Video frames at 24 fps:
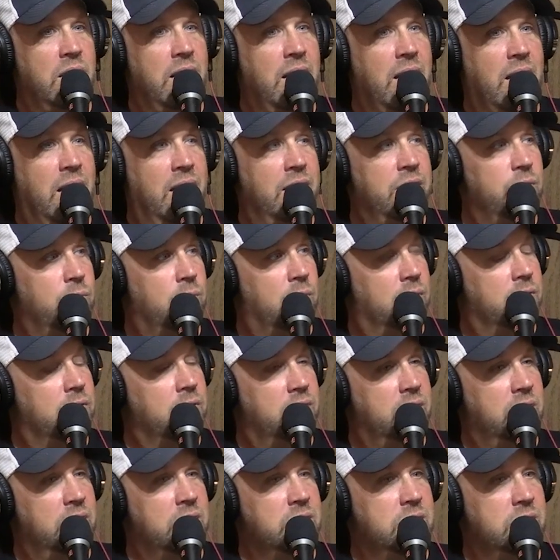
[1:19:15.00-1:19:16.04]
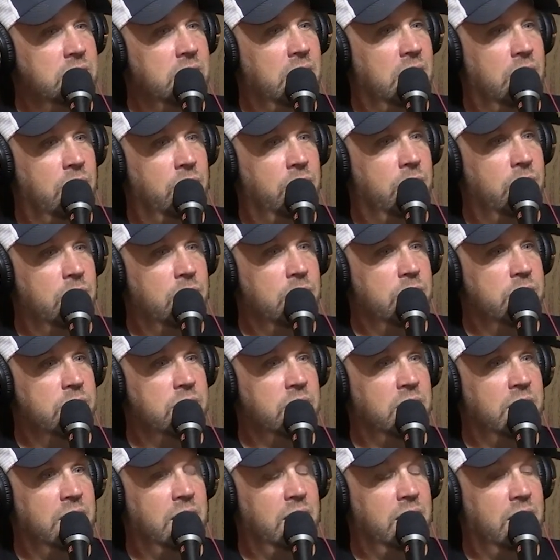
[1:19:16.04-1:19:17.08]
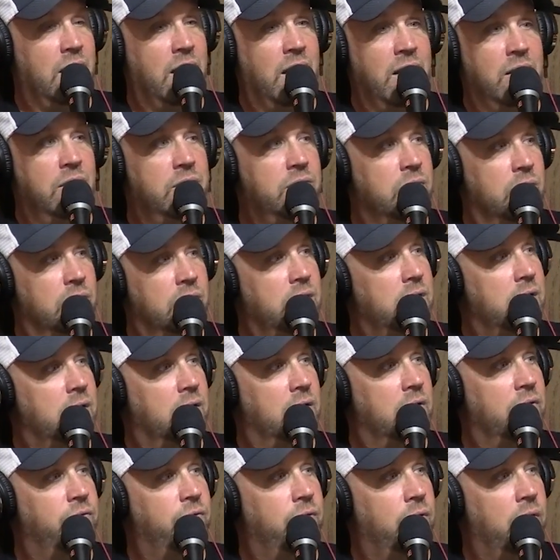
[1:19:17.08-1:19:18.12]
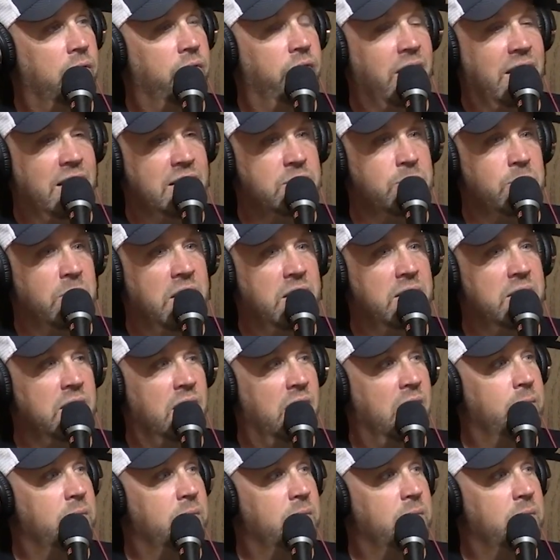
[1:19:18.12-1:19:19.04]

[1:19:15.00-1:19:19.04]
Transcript: I do other things in the outdoors. Like I turkey hunt in the fall. That's my time.